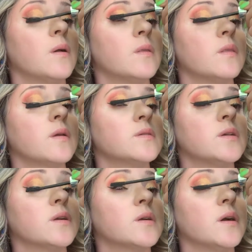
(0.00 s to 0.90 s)
Things
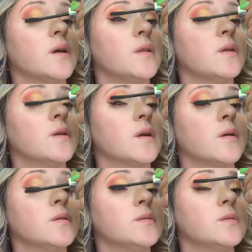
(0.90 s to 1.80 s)
are good, you
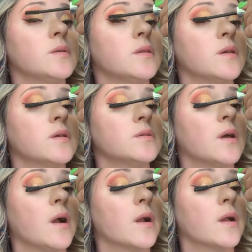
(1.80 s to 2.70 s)
guys. Things
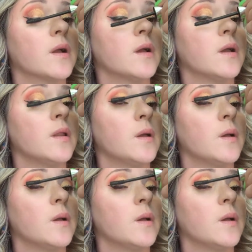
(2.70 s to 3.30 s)
are good.